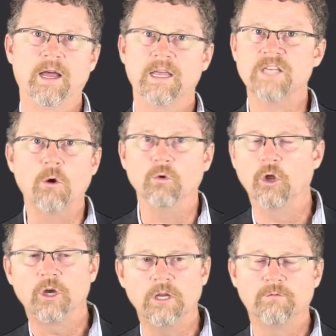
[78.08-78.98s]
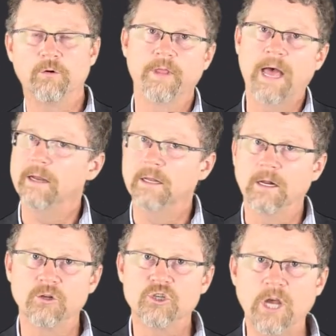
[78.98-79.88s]
is out looking for that
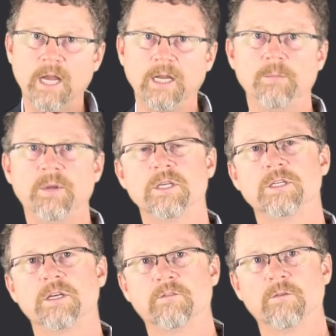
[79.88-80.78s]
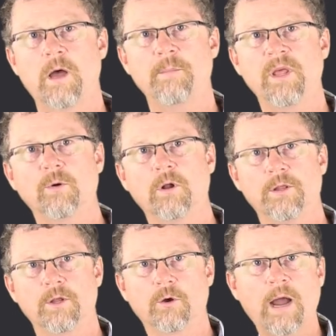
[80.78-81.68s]
little shiny piece of mineral
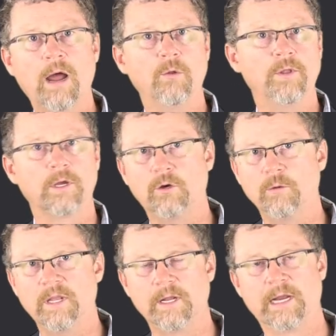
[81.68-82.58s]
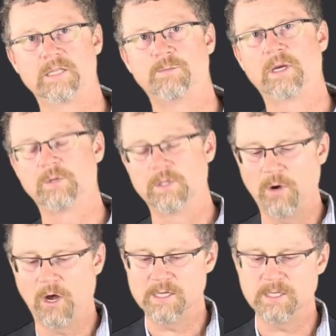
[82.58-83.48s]
in the ground that could be the next big
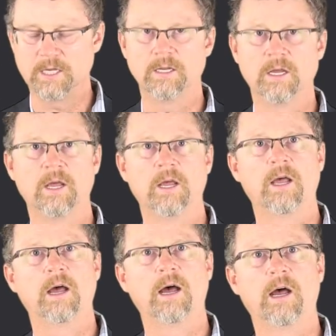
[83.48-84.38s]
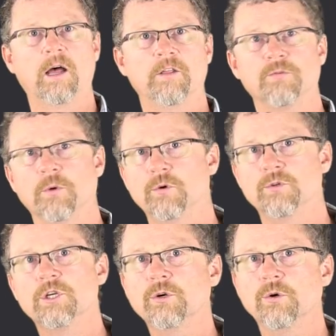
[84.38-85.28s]
deposit, through
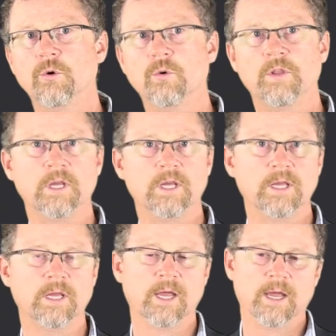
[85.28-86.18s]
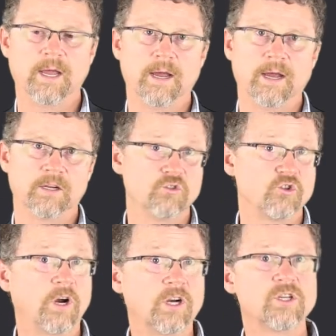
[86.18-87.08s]
to the
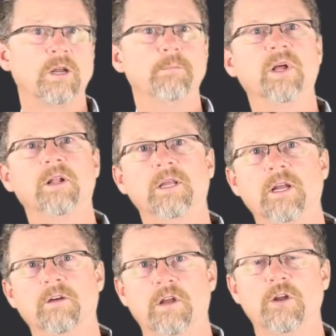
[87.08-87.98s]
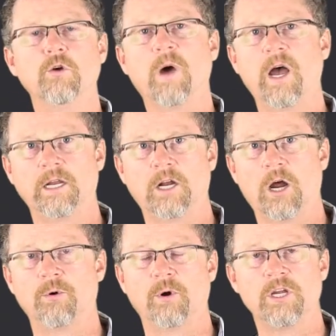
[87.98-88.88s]
construction and building of a new mining
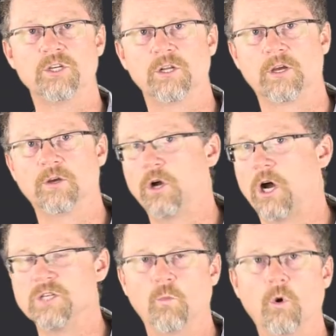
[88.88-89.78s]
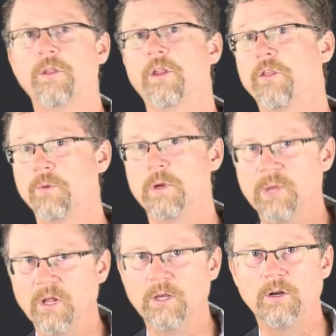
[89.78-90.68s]
operation that could cost more than $3
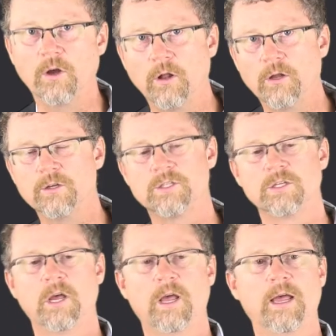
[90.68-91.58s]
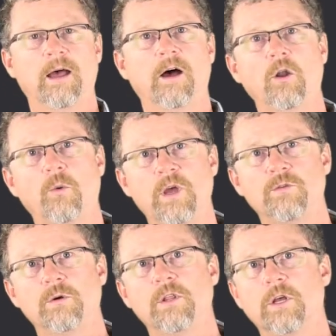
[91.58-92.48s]
billion, all the way
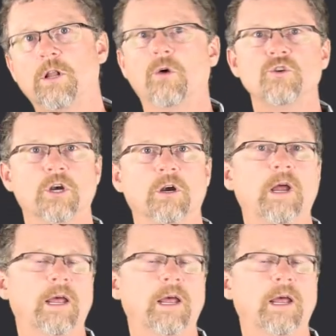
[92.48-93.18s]
through to the closure